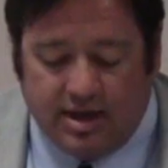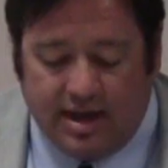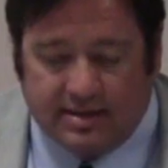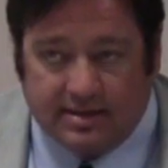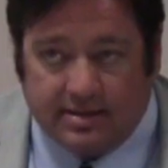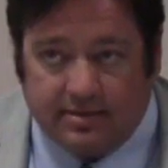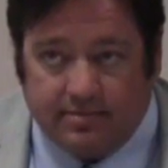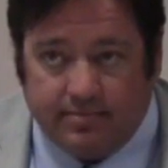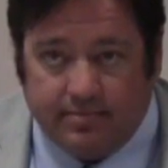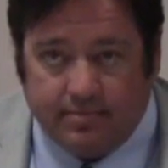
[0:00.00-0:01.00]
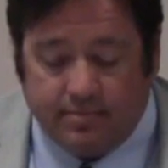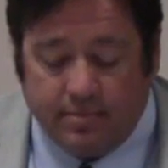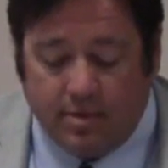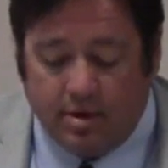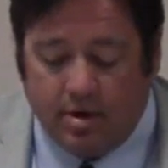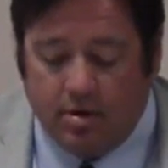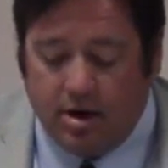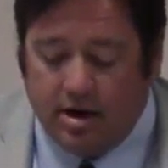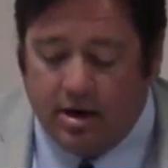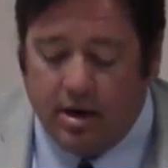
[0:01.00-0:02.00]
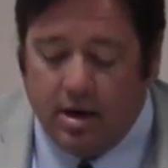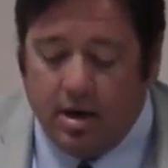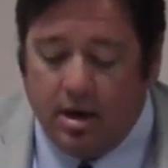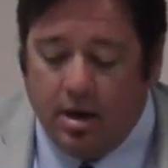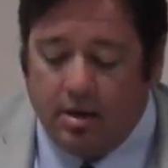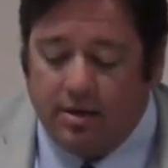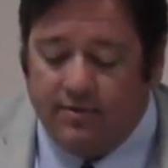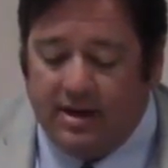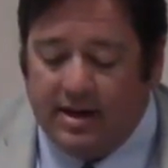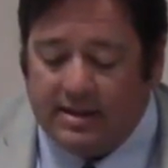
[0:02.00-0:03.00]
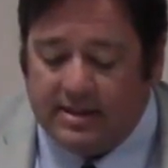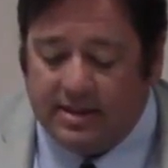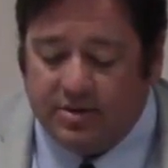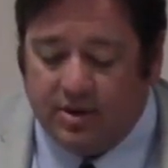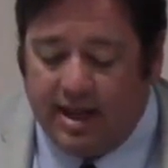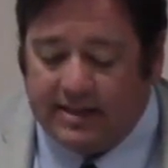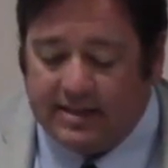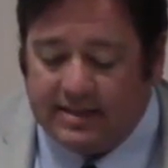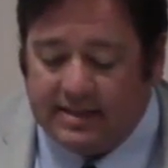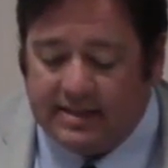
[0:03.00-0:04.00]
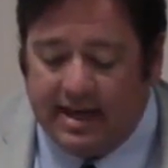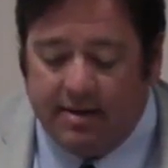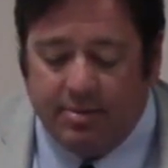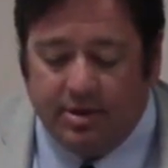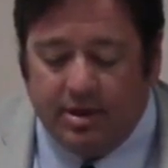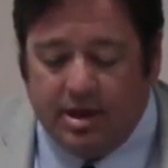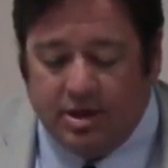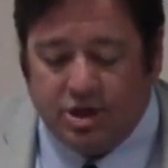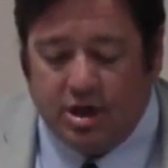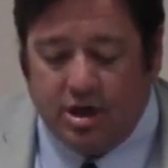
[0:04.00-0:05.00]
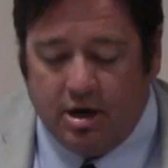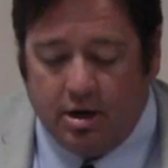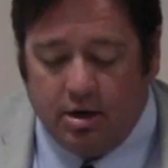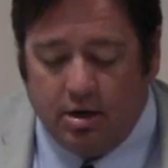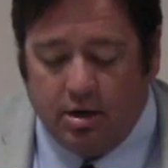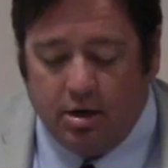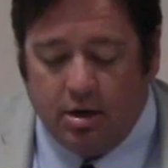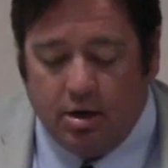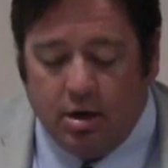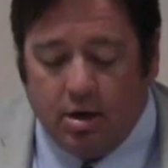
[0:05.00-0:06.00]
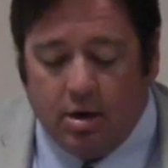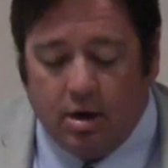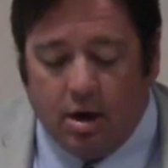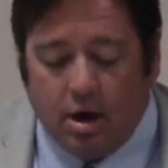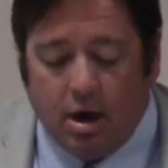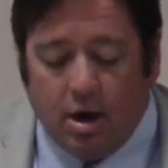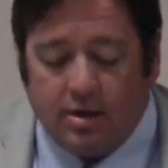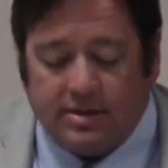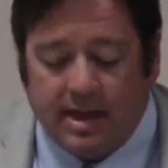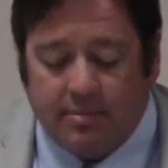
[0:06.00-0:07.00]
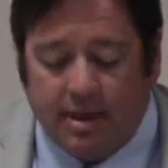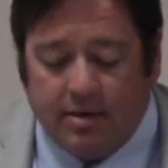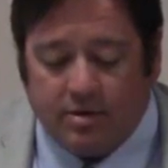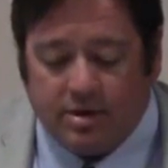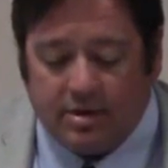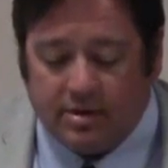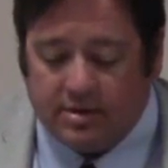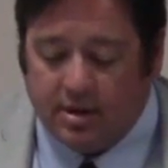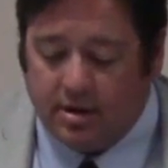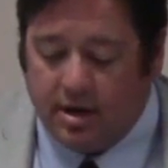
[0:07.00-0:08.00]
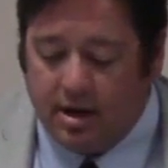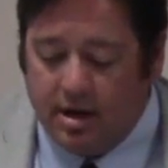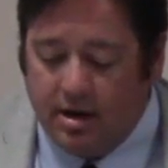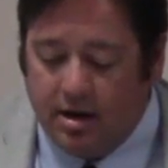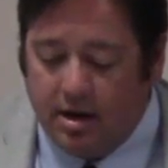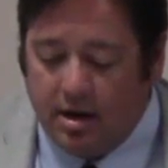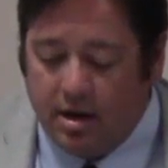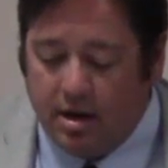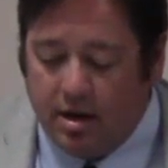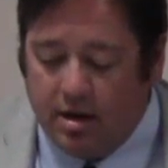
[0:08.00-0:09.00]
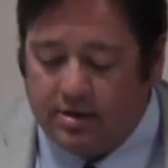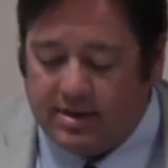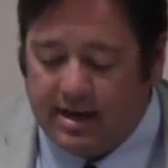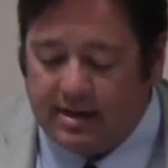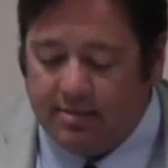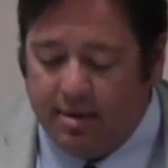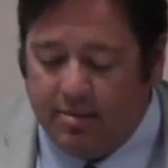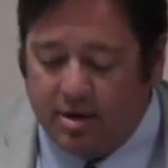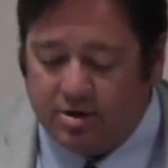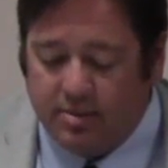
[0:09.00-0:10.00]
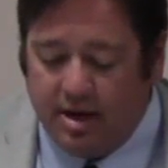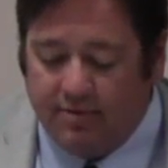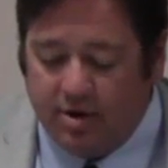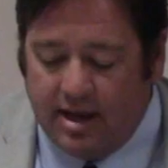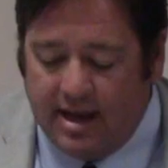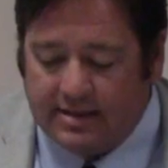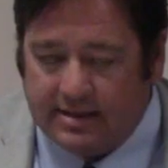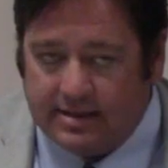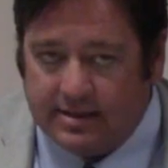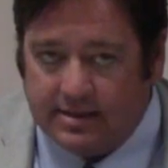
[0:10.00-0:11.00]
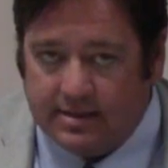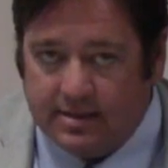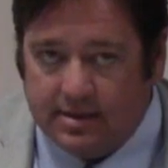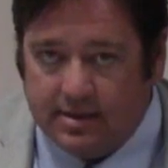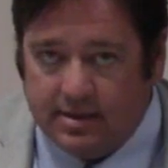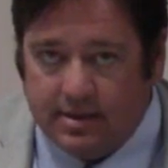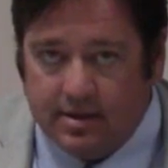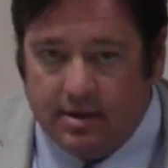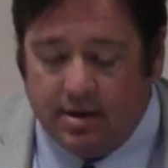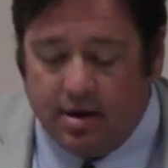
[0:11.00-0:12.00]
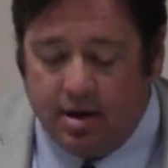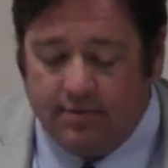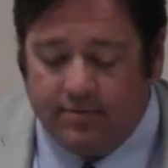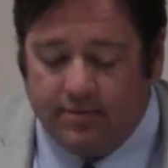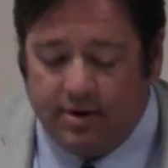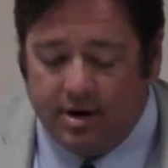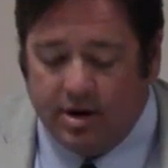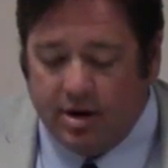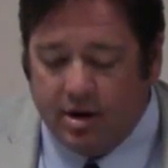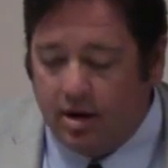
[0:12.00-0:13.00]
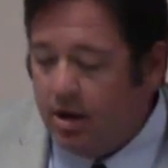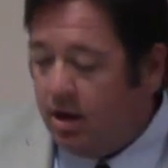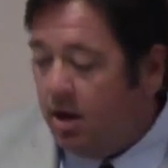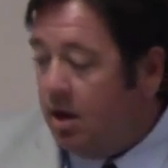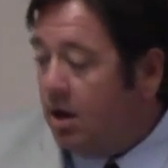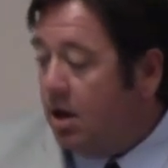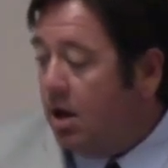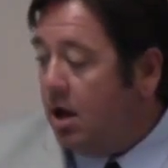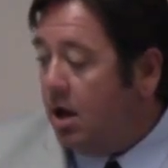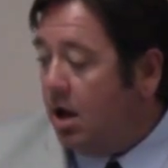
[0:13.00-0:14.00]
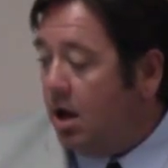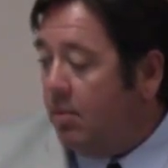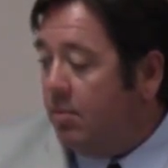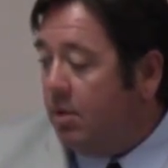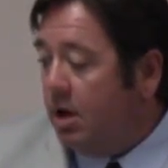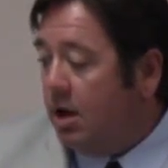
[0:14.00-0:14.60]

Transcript: Yes. Yes. yes. All right. The VNC to elect the sustainability chair. Uh, Second. Same languages. Okay. Uh, and seconded by Benjamin. I vote yes. Yes. All right, very good. Um,